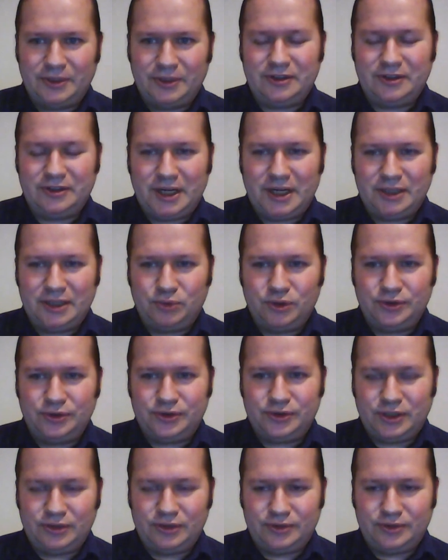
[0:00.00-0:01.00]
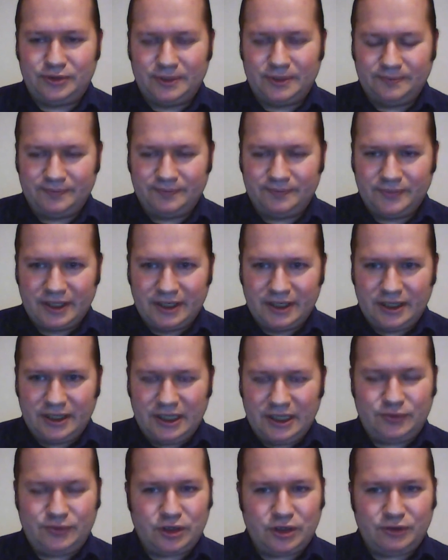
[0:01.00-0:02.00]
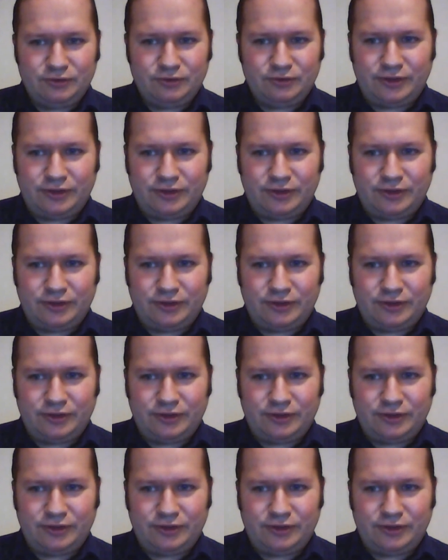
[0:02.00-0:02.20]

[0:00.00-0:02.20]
but they might want children. If you can